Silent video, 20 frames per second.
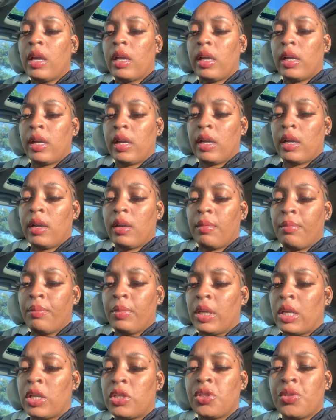Um,
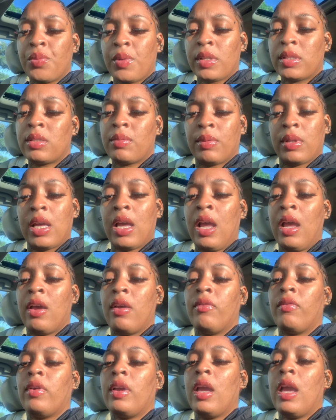because you want some
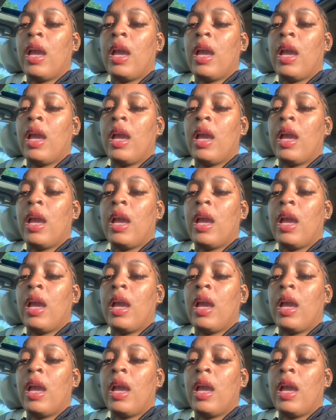love.